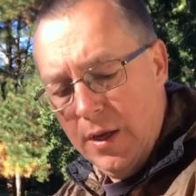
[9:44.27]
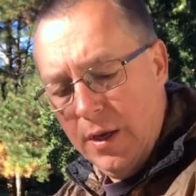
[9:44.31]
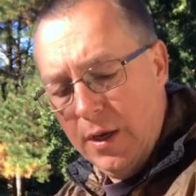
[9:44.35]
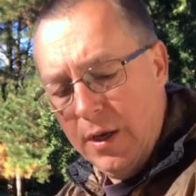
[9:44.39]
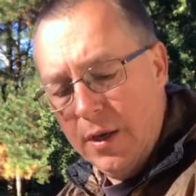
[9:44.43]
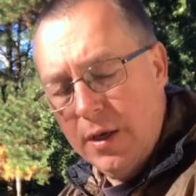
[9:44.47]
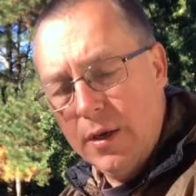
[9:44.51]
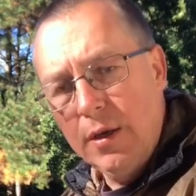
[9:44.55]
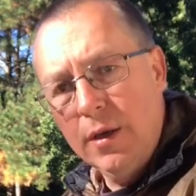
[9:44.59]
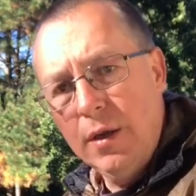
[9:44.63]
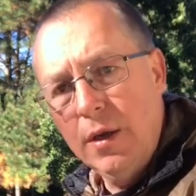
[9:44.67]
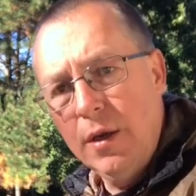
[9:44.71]

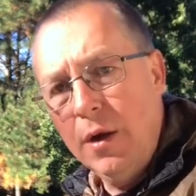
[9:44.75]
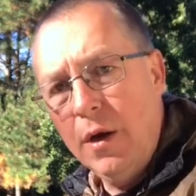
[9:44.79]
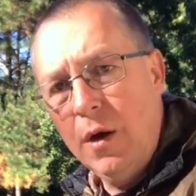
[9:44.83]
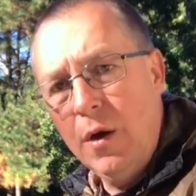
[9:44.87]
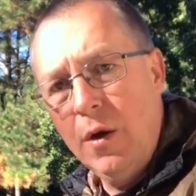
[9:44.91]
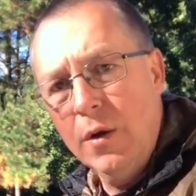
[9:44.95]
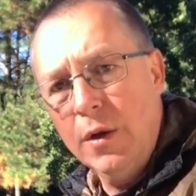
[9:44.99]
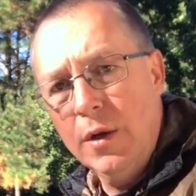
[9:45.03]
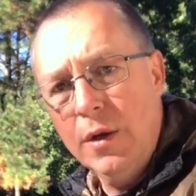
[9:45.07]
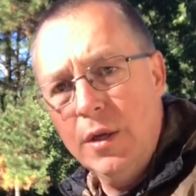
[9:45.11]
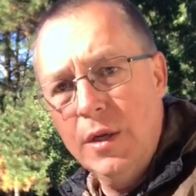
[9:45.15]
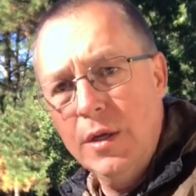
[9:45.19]
and
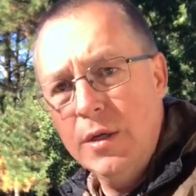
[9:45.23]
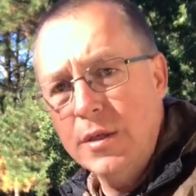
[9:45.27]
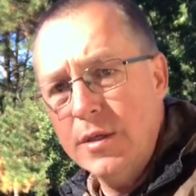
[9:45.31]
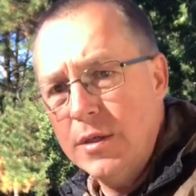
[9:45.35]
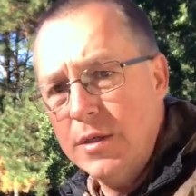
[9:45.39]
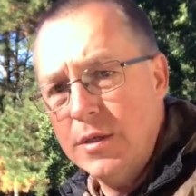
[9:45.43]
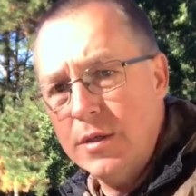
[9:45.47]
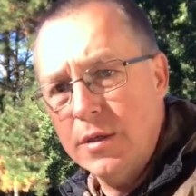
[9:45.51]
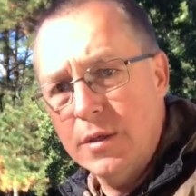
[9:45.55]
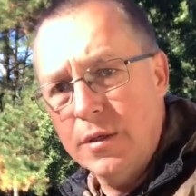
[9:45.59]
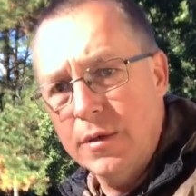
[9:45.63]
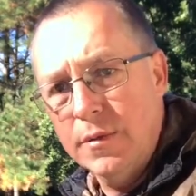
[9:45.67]
all it
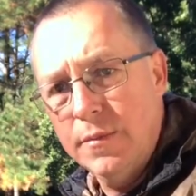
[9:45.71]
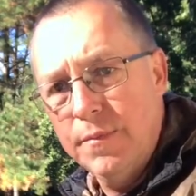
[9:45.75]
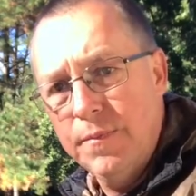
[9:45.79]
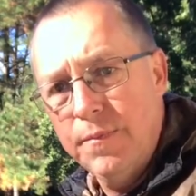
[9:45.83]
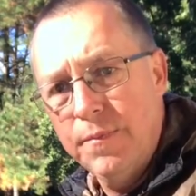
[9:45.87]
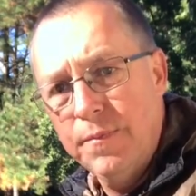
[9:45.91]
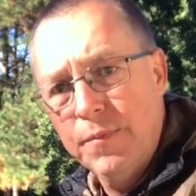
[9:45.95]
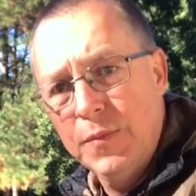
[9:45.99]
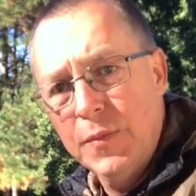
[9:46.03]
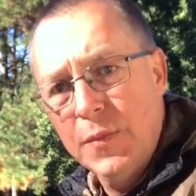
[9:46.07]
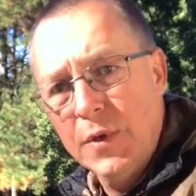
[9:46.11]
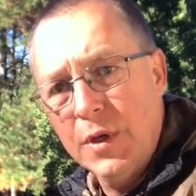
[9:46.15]
is a
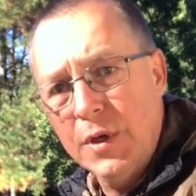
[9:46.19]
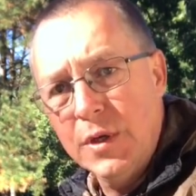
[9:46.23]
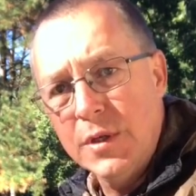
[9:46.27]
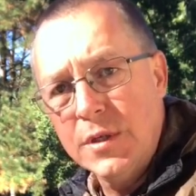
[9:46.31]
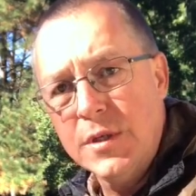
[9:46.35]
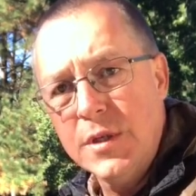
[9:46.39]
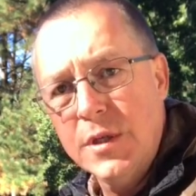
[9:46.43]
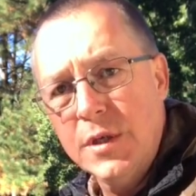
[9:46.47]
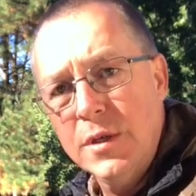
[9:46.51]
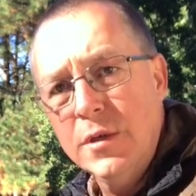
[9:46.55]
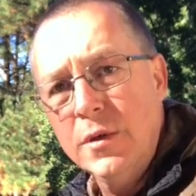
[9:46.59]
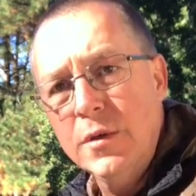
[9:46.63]

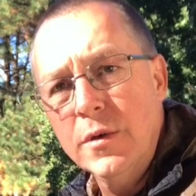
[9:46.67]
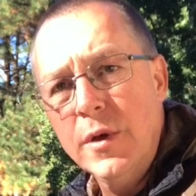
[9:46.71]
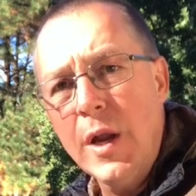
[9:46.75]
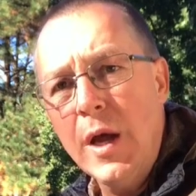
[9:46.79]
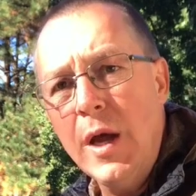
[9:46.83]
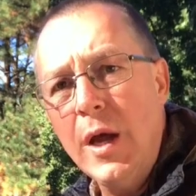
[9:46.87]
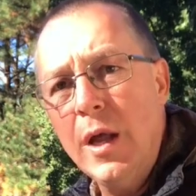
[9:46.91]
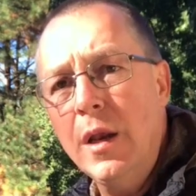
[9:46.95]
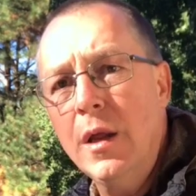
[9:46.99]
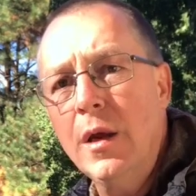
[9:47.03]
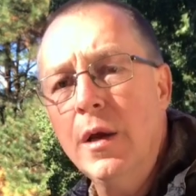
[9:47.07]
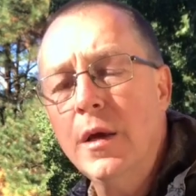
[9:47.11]
sealed
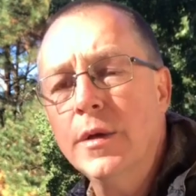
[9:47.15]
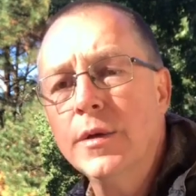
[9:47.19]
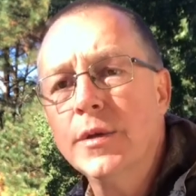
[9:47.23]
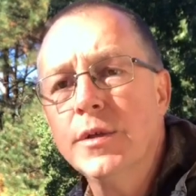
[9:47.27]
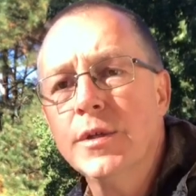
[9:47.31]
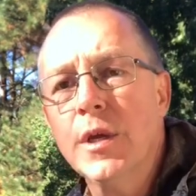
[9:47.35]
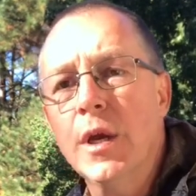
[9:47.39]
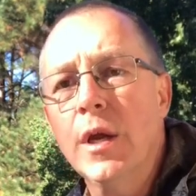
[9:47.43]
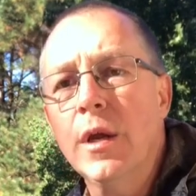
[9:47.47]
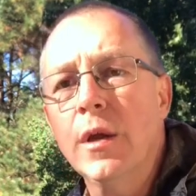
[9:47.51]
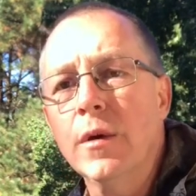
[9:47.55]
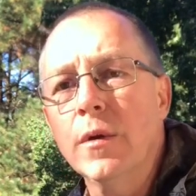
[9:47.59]
nylon
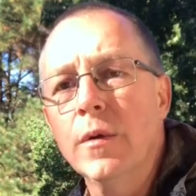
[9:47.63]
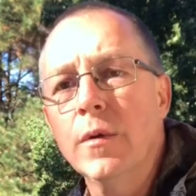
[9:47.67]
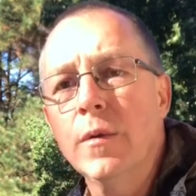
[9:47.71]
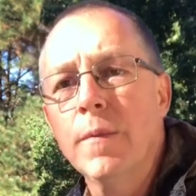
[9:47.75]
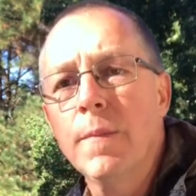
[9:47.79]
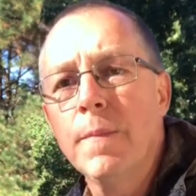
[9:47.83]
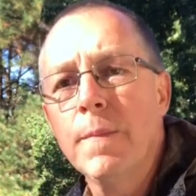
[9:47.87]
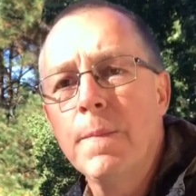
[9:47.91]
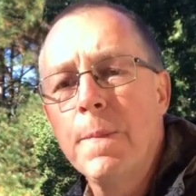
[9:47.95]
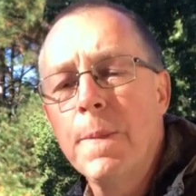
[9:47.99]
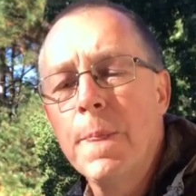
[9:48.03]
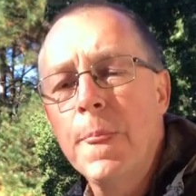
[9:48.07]
shell,
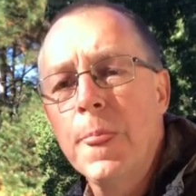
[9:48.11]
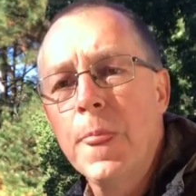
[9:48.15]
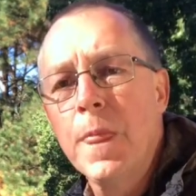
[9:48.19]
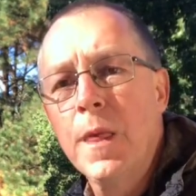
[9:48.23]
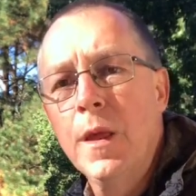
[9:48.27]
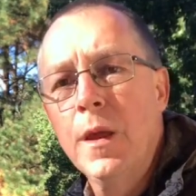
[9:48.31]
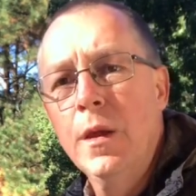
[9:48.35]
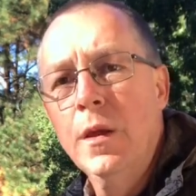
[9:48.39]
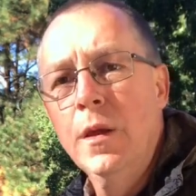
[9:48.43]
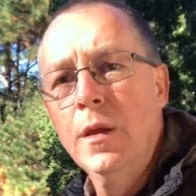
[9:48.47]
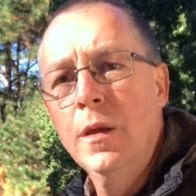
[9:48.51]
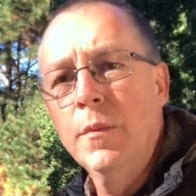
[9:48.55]

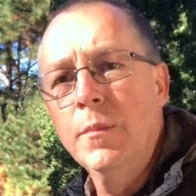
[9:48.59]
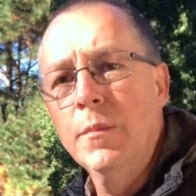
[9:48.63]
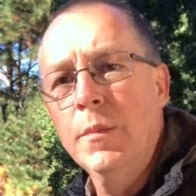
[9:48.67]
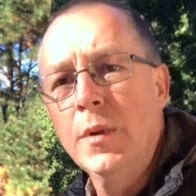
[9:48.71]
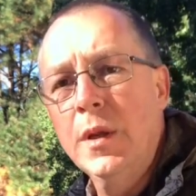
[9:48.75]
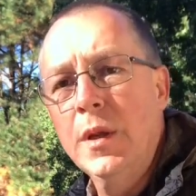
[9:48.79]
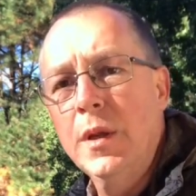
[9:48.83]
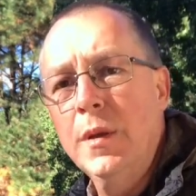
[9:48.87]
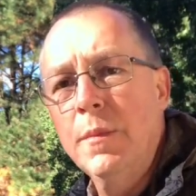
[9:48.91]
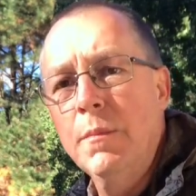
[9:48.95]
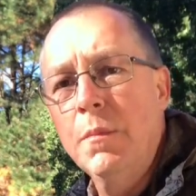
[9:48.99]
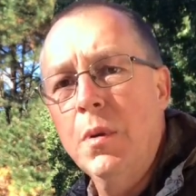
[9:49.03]

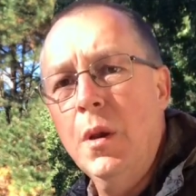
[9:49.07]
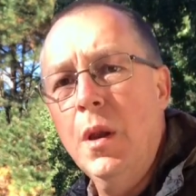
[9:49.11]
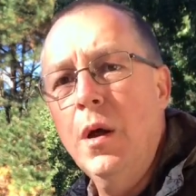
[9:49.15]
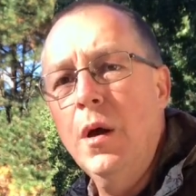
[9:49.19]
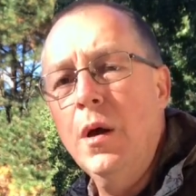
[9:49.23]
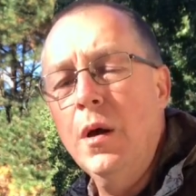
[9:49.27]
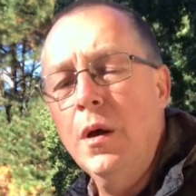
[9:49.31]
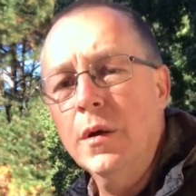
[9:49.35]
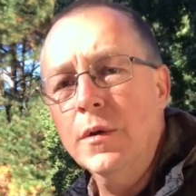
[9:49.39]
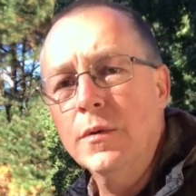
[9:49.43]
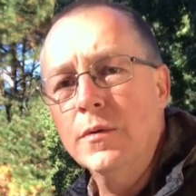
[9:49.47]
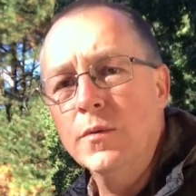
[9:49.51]
but it
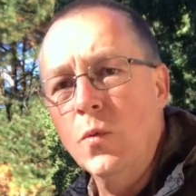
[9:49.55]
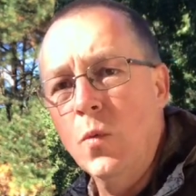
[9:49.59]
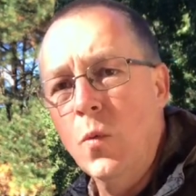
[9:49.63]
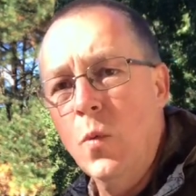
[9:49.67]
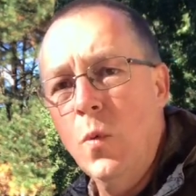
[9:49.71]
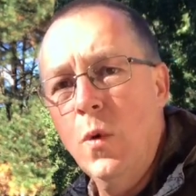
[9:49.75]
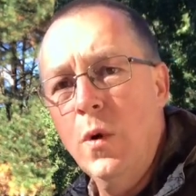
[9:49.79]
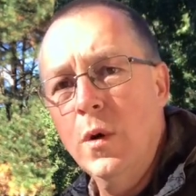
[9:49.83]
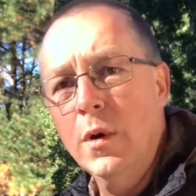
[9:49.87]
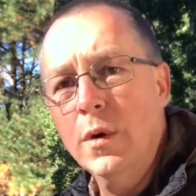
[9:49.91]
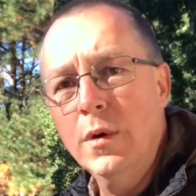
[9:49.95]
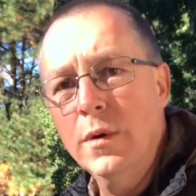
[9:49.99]
blocks
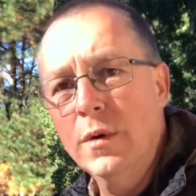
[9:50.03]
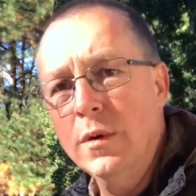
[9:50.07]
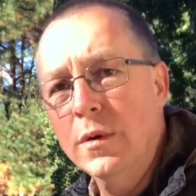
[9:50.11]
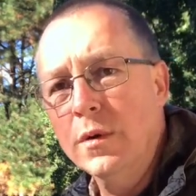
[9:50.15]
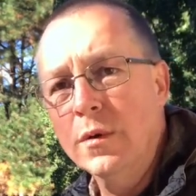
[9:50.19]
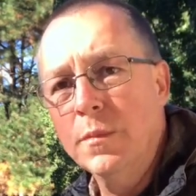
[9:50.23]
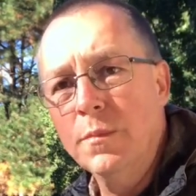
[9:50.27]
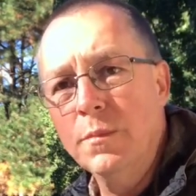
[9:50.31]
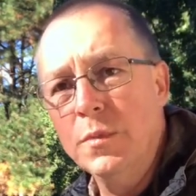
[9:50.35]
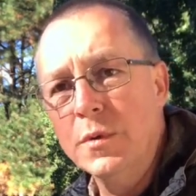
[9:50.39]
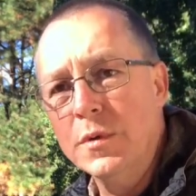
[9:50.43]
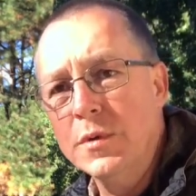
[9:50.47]

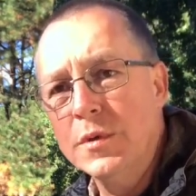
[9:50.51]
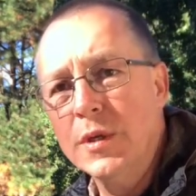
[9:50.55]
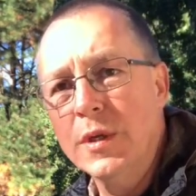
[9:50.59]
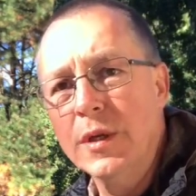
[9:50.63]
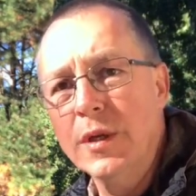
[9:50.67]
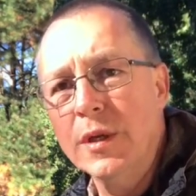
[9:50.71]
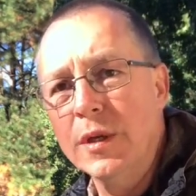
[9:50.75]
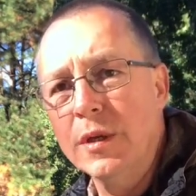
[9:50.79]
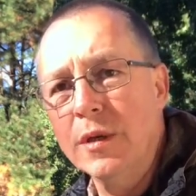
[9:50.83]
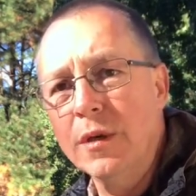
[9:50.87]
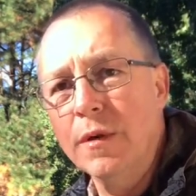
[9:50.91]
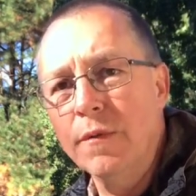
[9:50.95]

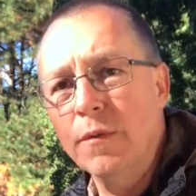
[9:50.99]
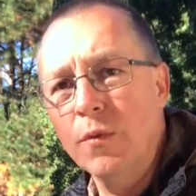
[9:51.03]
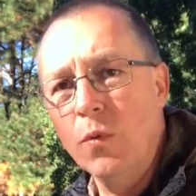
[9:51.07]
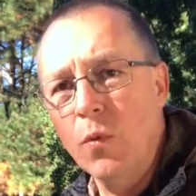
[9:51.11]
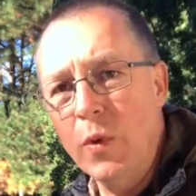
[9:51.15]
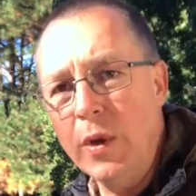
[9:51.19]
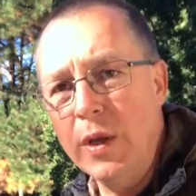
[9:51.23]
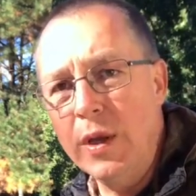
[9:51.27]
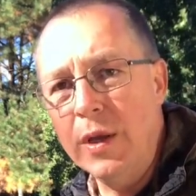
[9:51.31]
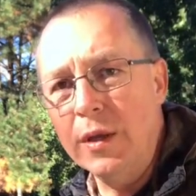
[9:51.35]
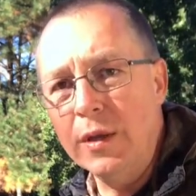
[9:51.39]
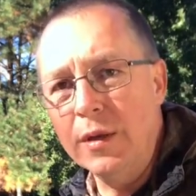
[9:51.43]
100% of the
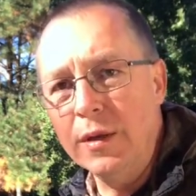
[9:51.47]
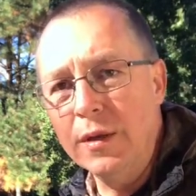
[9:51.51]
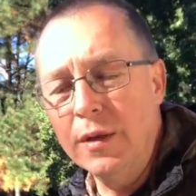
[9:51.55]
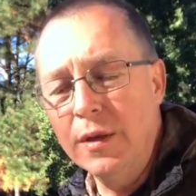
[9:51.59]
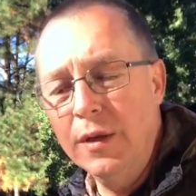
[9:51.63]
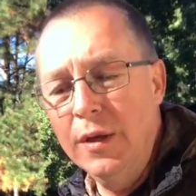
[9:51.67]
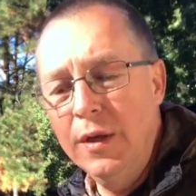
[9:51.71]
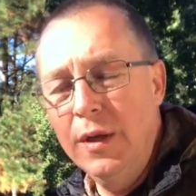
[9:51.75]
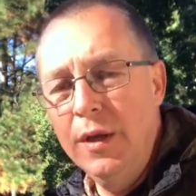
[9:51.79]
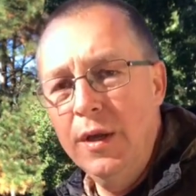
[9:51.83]
wind.